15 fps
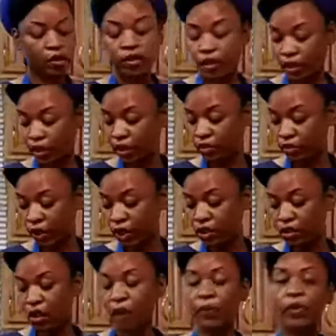The greens
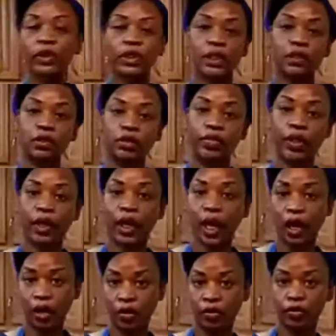are more tender than
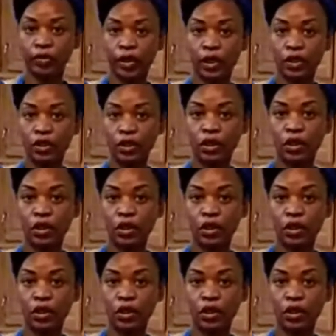collard greens,